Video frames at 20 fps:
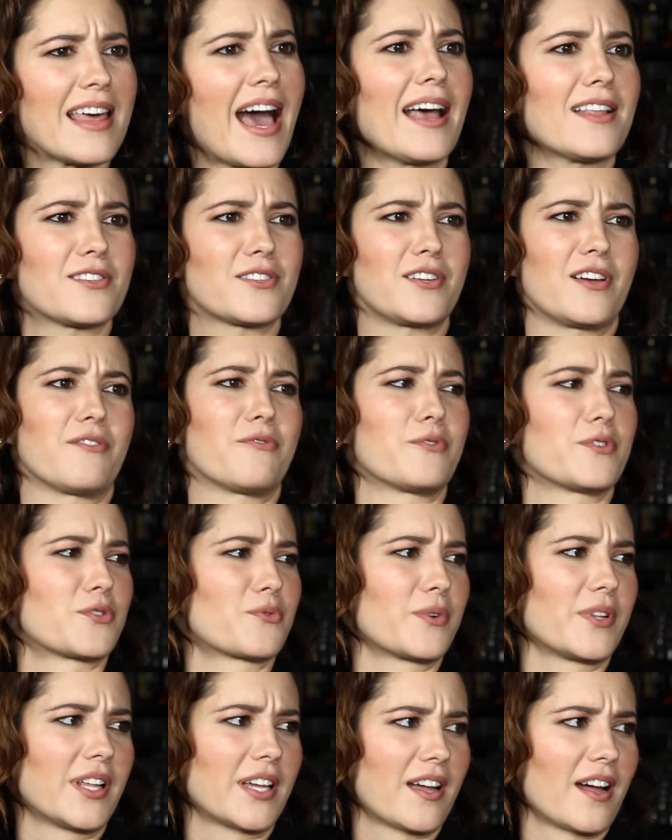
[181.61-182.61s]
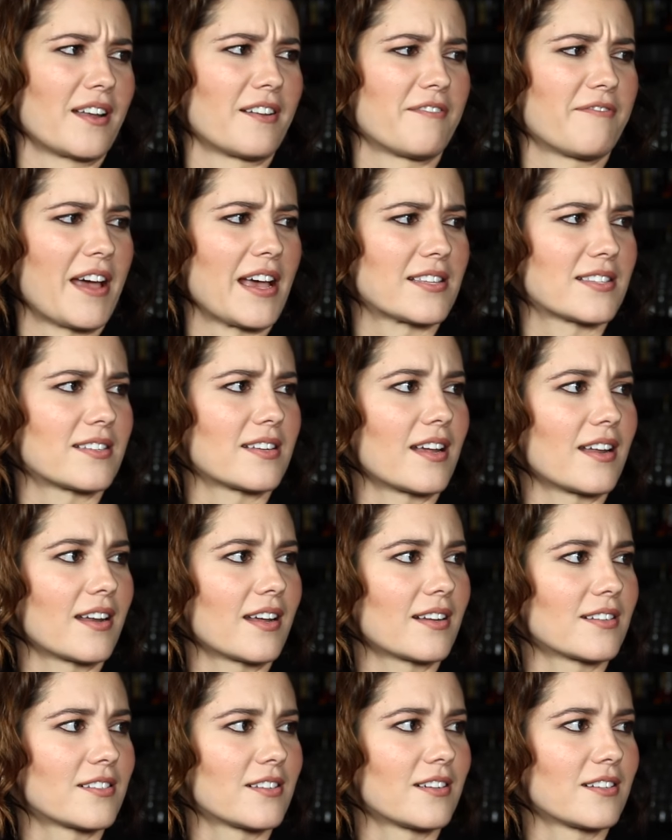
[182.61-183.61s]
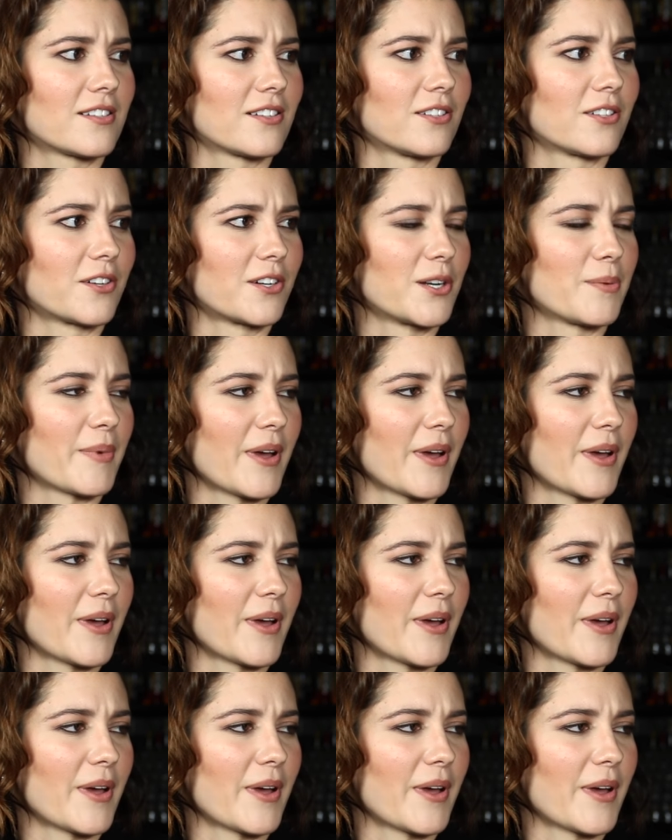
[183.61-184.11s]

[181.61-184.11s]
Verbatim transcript: that stuff was really kind of fascinating to, to learn